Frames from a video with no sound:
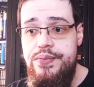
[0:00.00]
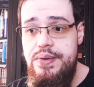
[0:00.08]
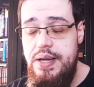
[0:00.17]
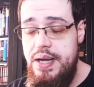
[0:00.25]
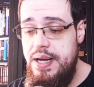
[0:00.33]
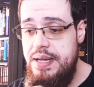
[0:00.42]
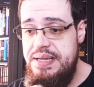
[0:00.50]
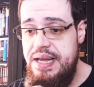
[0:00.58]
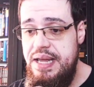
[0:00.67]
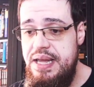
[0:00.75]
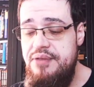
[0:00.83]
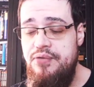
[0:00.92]

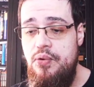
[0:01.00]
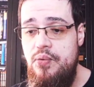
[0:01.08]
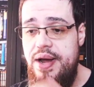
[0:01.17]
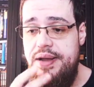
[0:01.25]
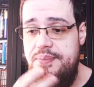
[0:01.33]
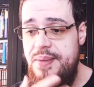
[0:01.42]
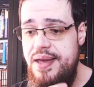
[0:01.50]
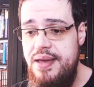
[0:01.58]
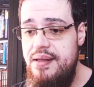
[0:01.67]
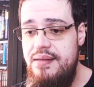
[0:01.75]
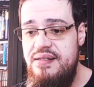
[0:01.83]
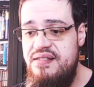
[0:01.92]
the evil white
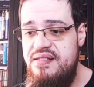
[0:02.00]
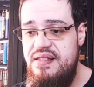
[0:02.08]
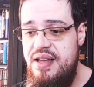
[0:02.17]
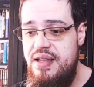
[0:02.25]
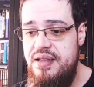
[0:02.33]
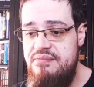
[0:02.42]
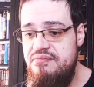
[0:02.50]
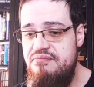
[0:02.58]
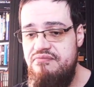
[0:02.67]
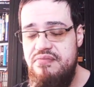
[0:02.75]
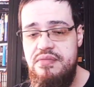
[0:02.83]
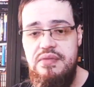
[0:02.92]
males,
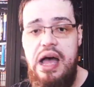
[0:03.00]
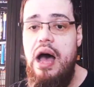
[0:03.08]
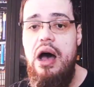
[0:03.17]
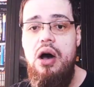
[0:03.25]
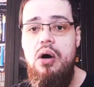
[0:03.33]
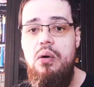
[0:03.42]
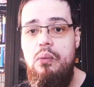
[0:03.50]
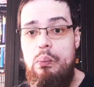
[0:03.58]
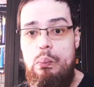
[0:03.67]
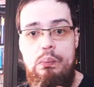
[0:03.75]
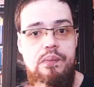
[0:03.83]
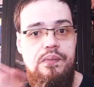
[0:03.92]
and all
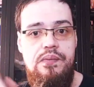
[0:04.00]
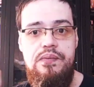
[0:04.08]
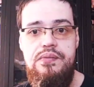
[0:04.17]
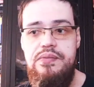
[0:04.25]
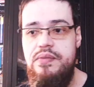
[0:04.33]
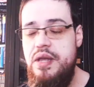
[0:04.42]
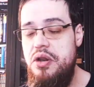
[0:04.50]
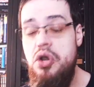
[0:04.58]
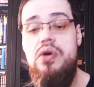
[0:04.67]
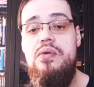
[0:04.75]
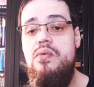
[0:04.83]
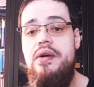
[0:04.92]
the
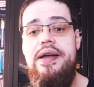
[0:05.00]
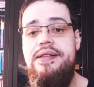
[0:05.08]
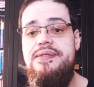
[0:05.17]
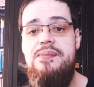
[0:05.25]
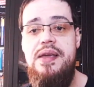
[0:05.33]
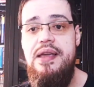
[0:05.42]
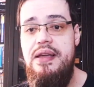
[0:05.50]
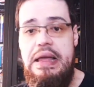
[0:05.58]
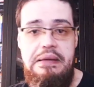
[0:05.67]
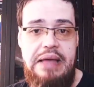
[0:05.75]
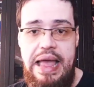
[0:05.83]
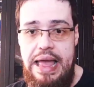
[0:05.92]
non-whites being
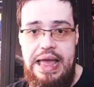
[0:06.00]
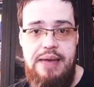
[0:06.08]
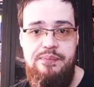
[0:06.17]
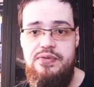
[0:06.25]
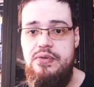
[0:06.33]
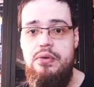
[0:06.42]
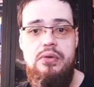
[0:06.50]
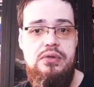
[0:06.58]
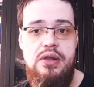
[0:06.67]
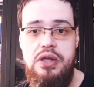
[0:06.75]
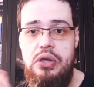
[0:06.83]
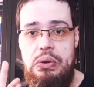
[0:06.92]

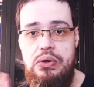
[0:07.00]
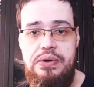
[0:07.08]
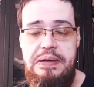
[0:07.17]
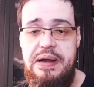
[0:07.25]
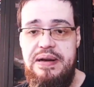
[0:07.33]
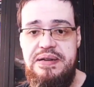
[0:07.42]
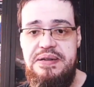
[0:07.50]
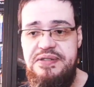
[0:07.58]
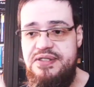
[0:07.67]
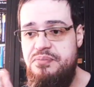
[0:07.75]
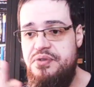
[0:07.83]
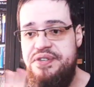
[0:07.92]
absolutely good
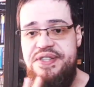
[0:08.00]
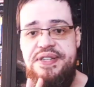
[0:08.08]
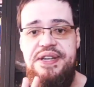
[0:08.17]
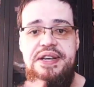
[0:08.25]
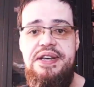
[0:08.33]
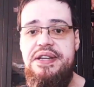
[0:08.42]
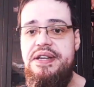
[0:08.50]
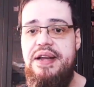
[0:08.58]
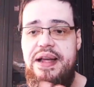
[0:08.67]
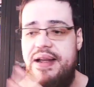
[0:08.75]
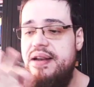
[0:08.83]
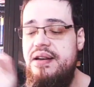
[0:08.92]
characters, pristine,
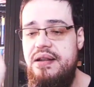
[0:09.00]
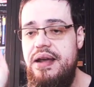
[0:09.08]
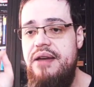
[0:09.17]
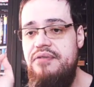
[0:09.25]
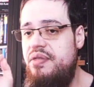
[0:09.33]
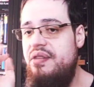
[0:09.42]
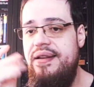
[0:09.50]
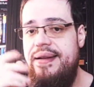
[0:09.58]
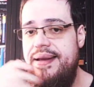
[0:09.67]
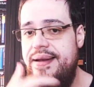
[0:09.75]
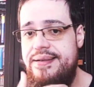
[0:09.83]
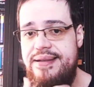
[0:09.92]
and everything
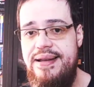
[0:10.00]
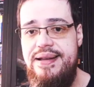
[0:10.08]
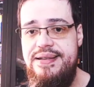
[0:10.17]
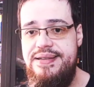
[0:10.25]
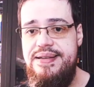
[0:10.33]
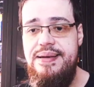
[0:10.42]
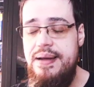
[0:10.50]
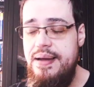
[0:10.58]
like that.